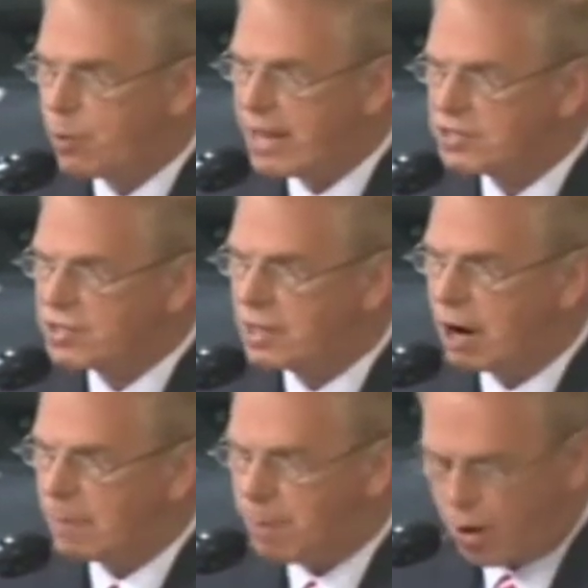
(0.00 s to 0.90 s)
presented
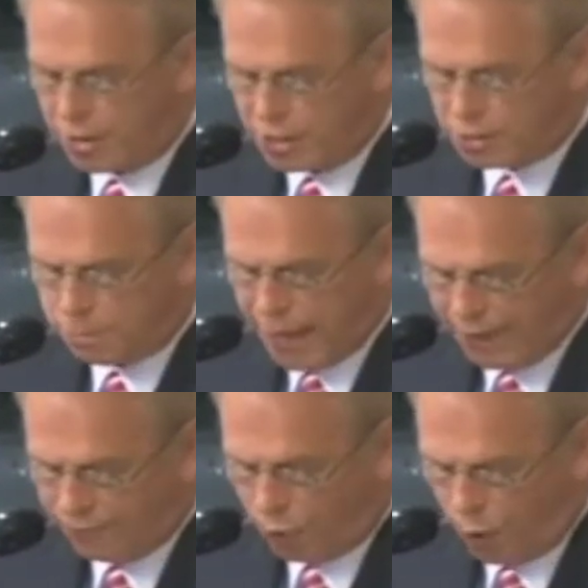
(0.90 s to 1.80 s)
presided over a
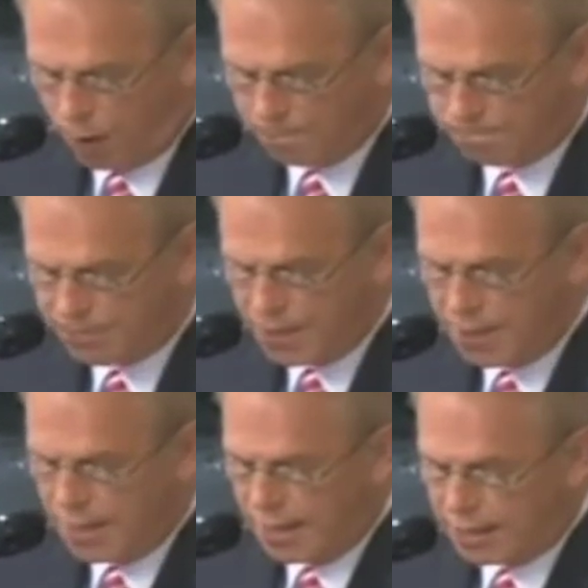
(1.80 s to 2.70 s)
voice vote to
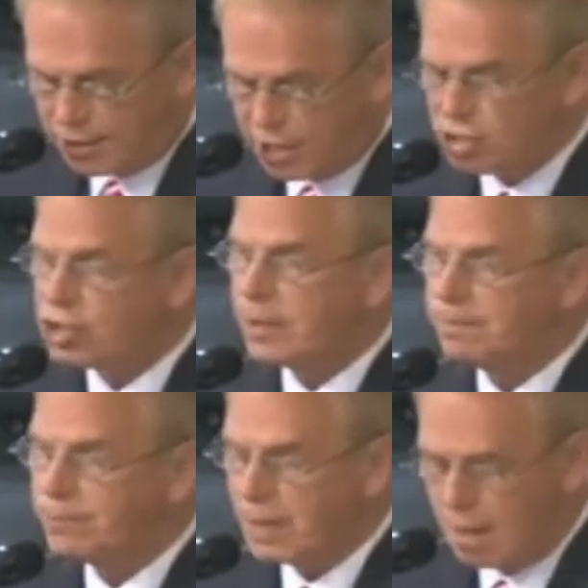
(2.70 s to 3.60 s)
reinstate the
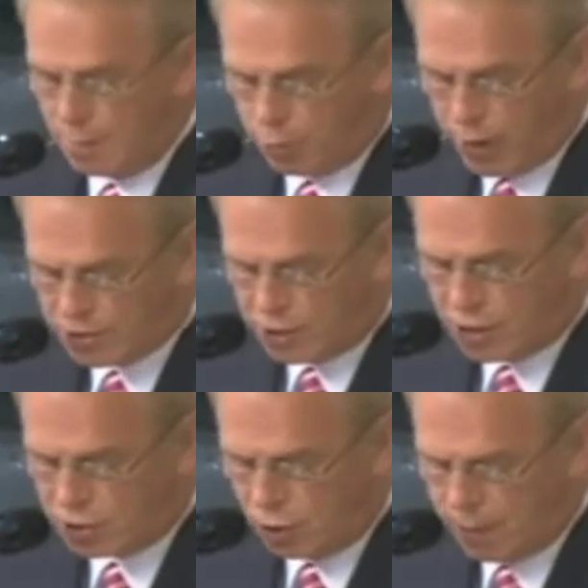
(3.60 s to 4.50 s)
references
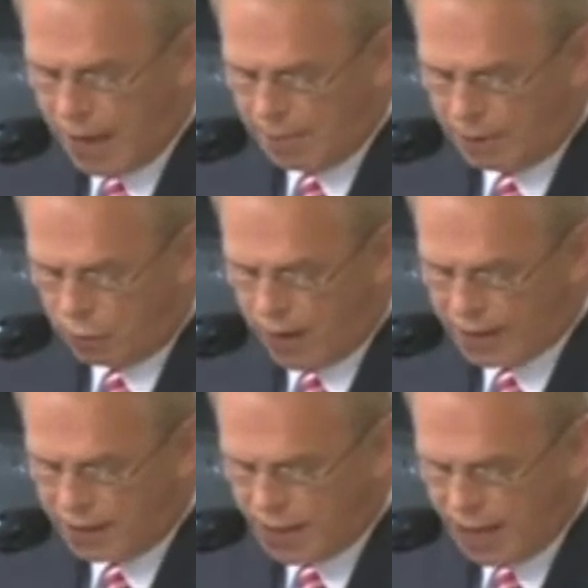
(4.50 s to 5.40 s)
through a two thirds
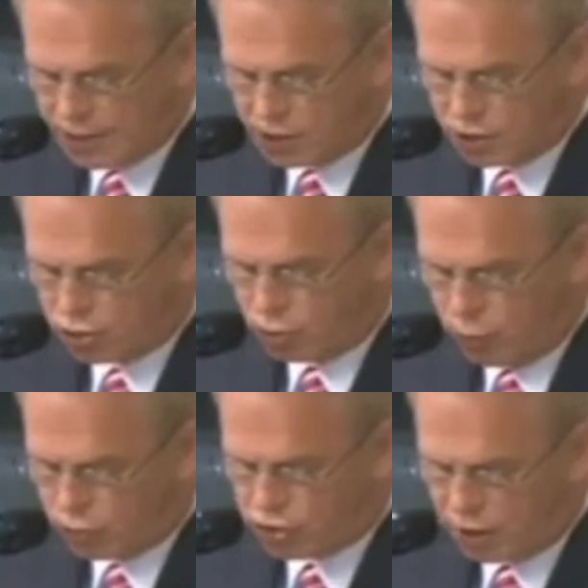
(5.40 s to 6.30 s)
majority.
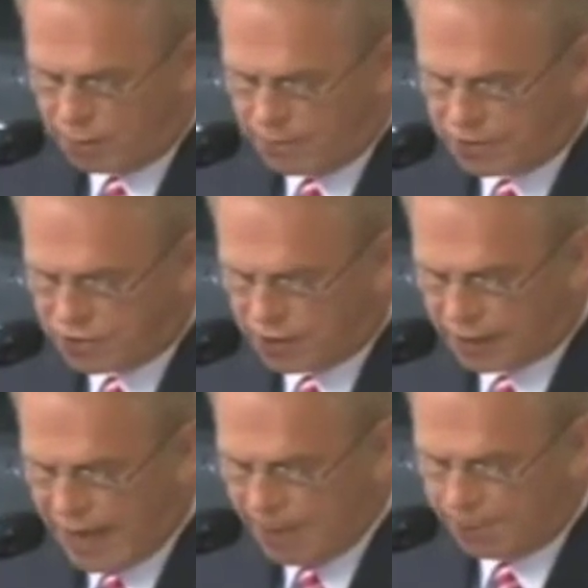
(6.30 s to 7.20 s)
Villaraigosa
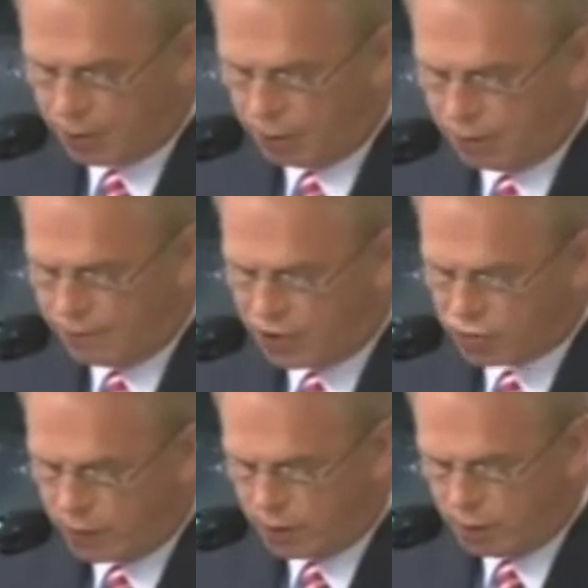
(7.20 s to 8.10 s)
appeared
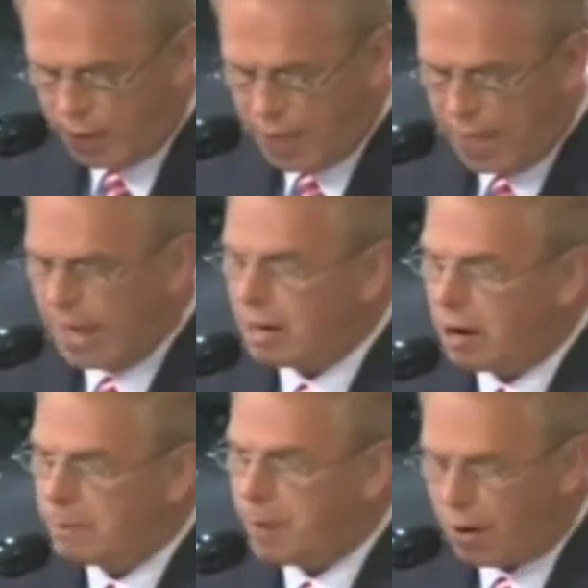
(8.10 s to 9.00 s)
prepared to
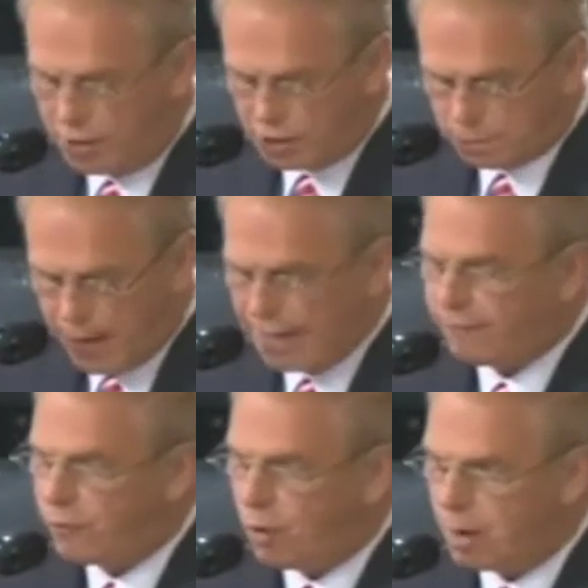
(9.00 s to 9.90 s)
automatically accept the
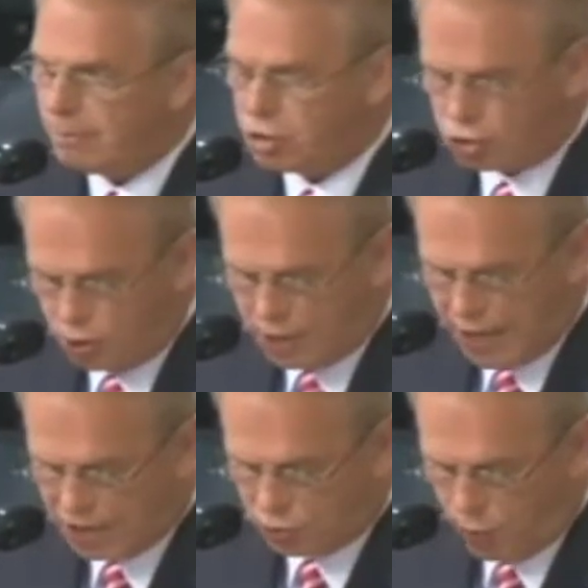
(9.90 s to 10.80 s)
change,
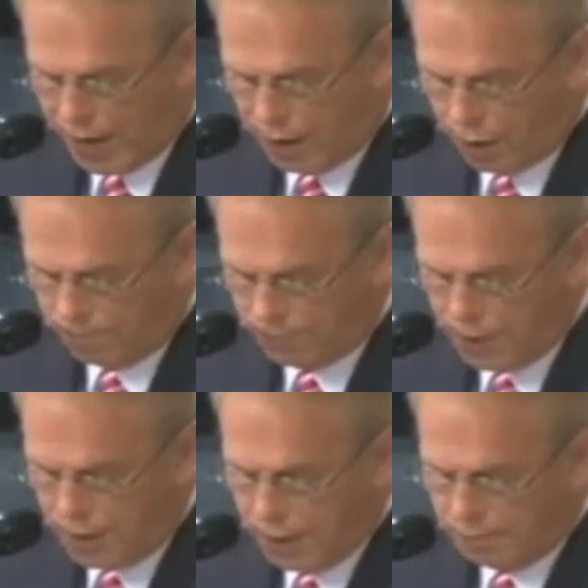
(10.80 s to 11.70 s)
but those
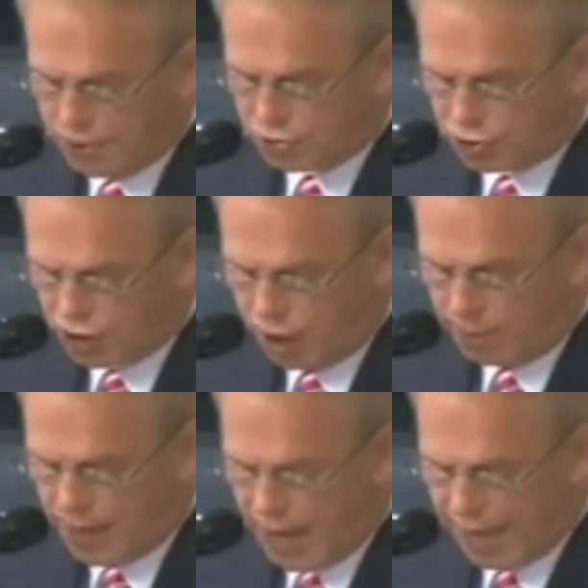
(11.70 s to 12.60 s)
voting no were
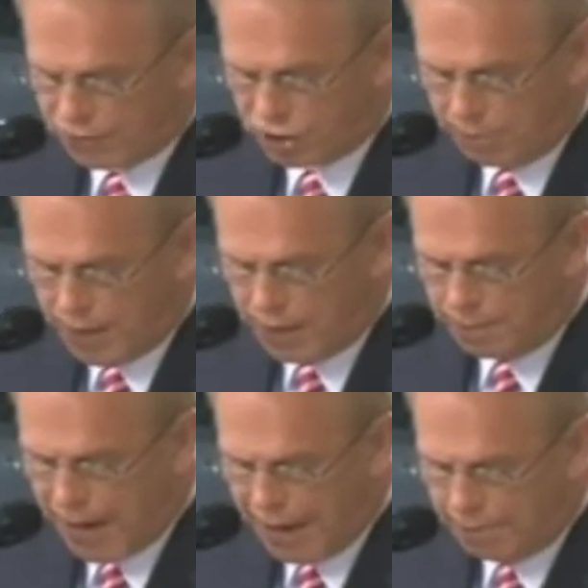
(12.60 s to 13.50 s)
so loud
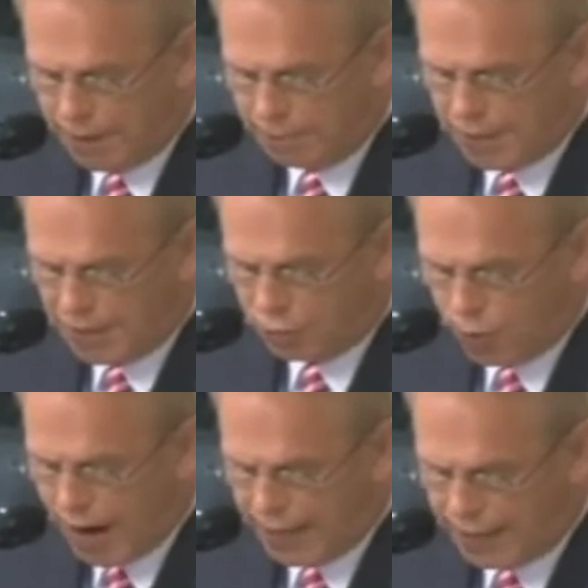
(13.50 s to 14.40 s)
he ended up
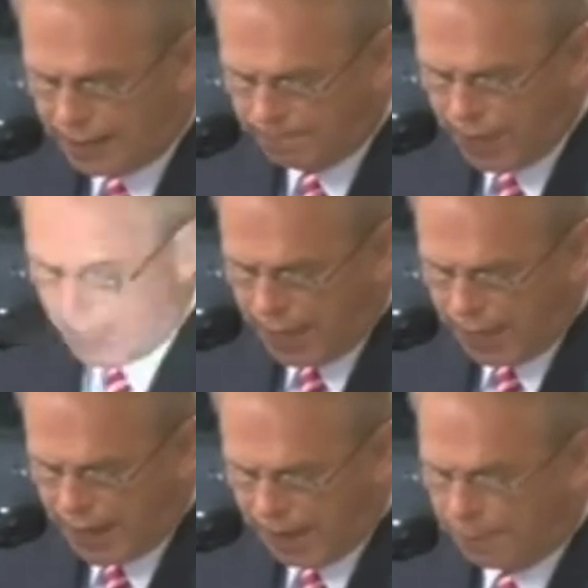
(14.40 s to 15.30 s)
holding the vote
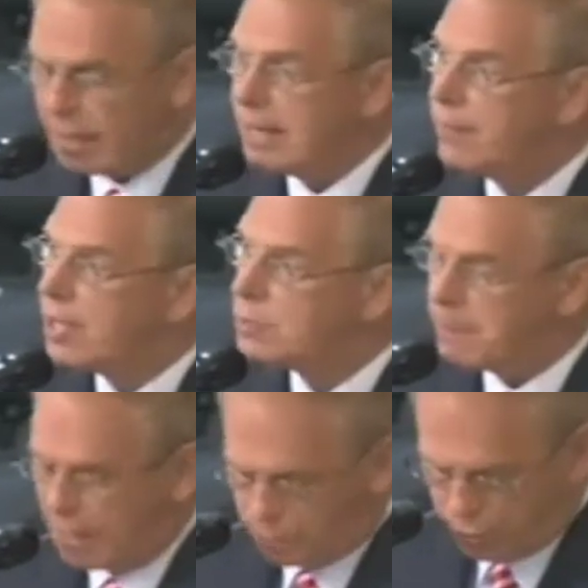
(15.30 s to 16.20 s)
three
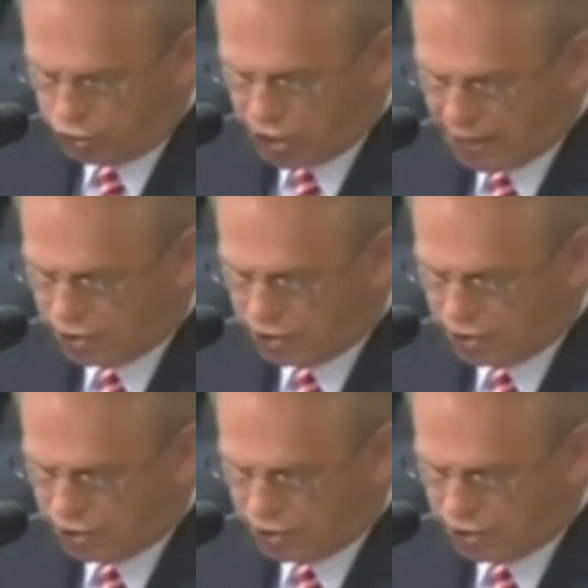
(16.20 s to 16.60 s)
times.